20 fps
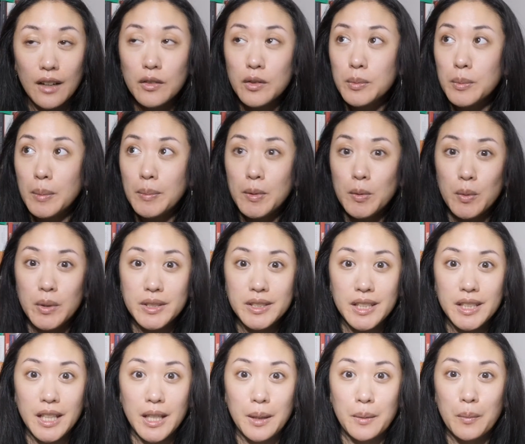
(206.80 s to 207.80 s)
I remember
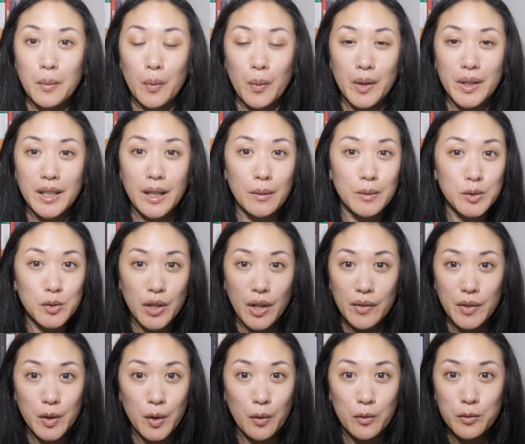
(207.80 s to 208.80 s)
one time when I was
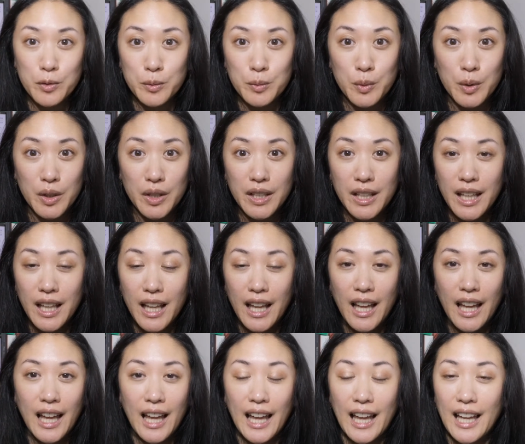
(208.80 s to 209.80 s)
driving home from work
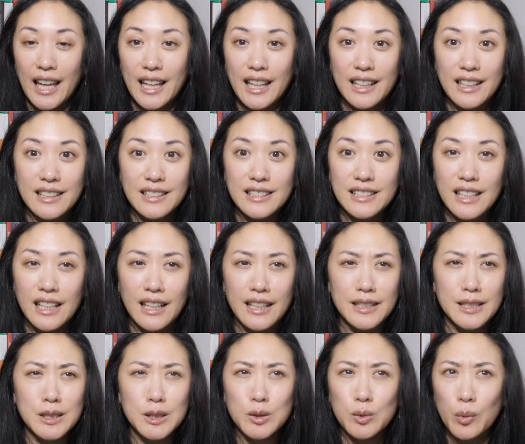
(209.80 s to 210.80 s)
and
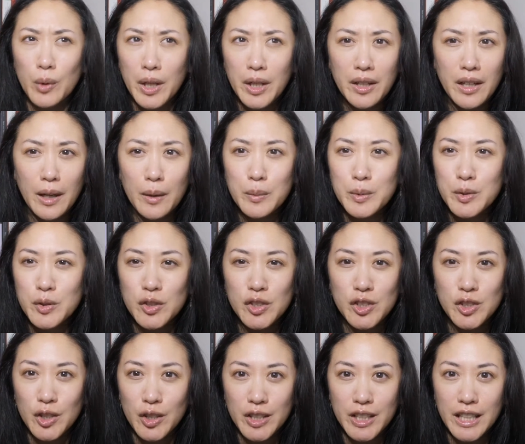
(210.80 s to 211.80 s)
I swear I was
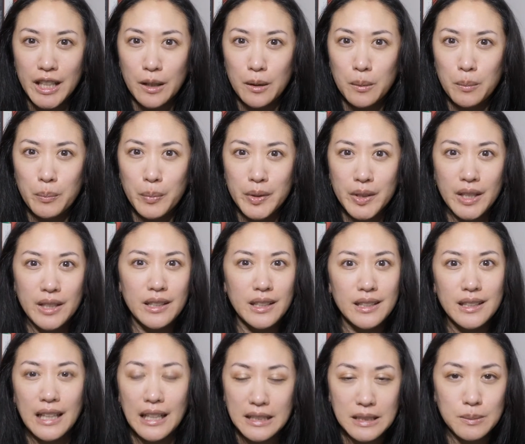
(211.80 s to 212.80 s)
just starting out, but then
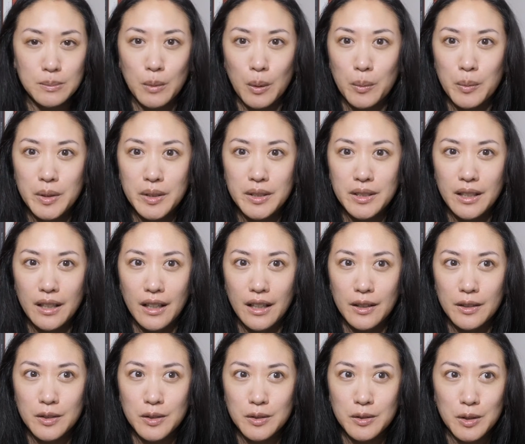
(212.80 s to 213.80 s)
the next moment
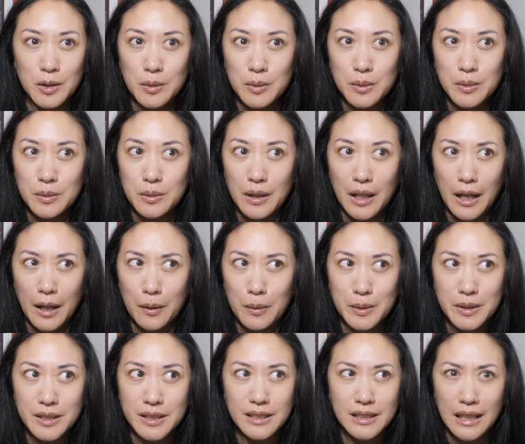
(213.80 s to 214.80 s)
I knew
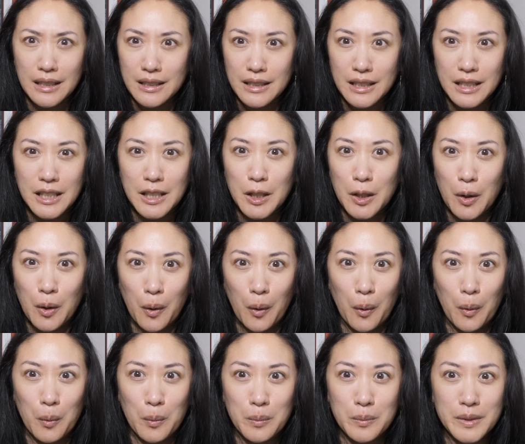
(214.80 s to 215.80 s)
I was suddenly
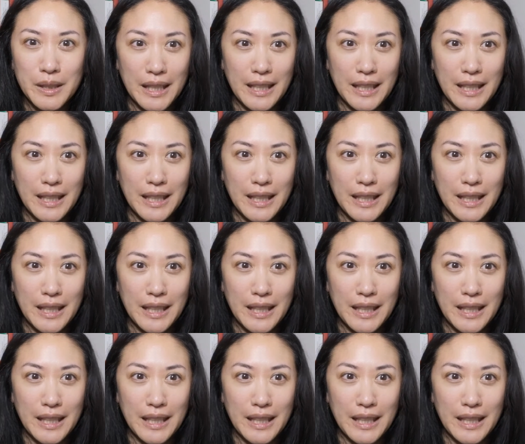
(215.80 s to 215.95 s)
home.